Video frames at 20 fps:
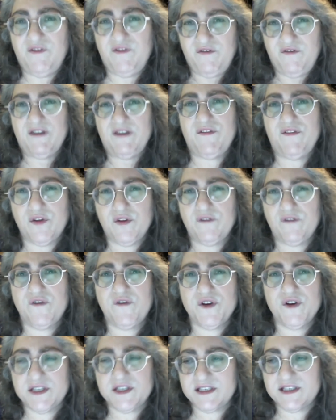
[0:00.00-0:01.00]
give you the
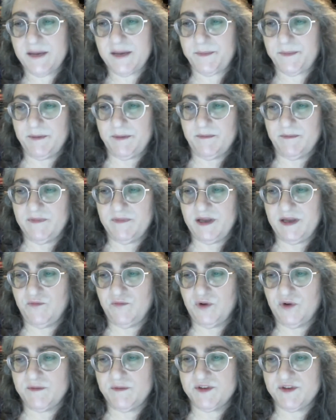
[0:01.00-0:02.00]
first step in
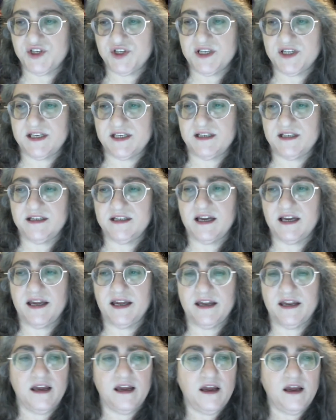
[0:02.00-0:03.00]
what I'm suggesting
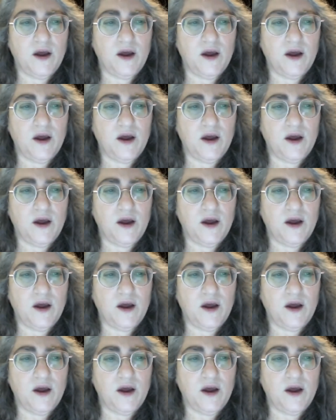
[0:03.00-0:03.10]
today.